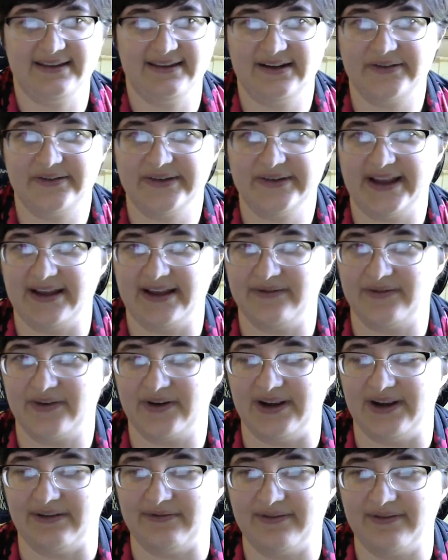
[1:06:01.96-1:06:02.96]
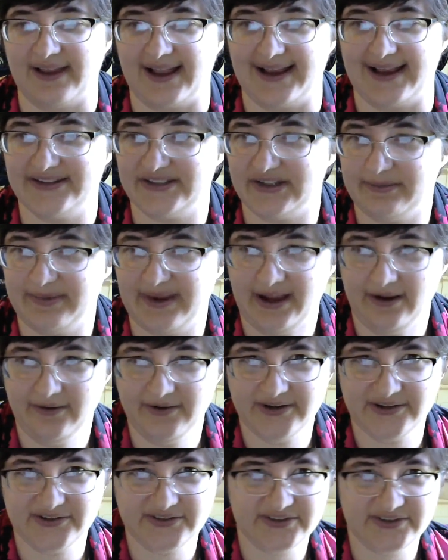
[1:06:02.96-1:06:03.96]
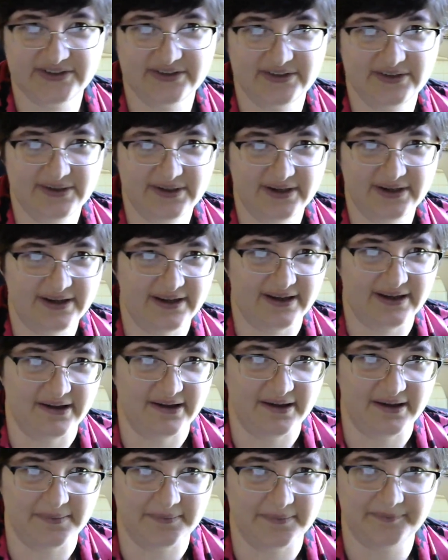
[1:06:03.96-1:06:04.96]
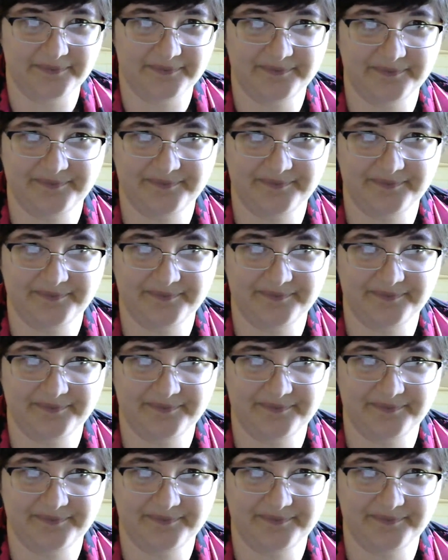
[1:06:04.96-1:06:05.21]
they don't have very flashy powers. And